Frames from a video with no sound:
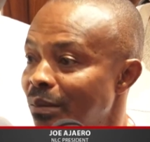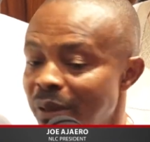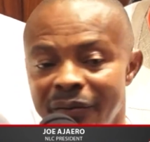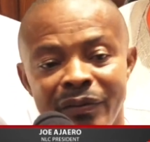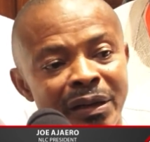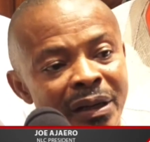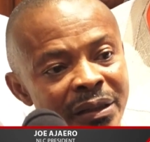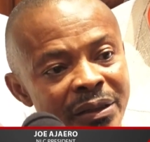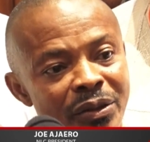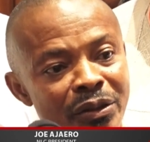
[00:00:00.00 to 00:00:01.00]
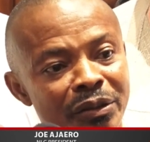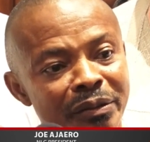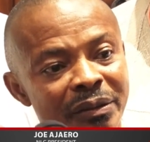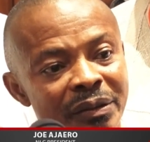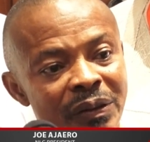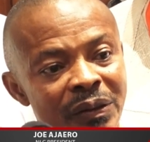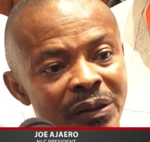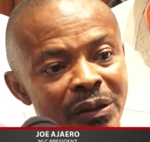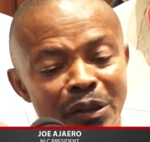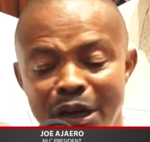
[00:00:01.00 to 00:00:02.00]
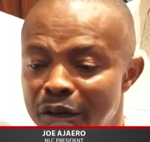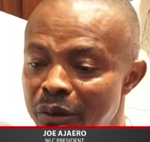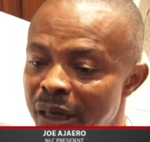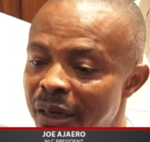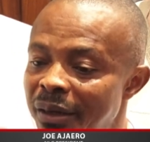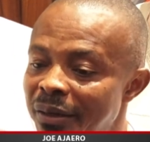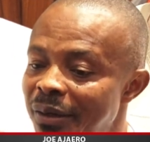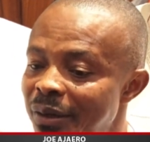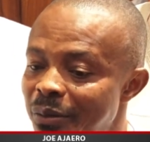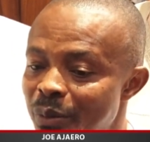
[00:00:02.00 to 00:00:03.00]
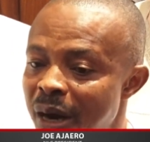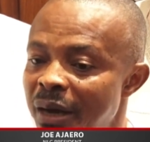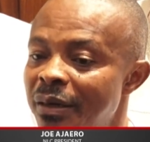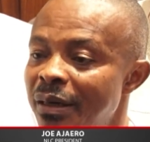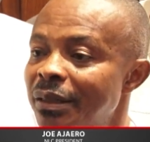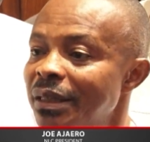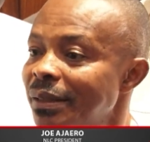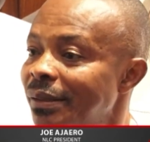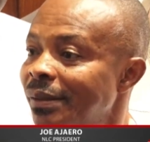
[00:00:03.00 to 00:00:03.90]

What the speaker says: We have had that discussion, you know, and we agreed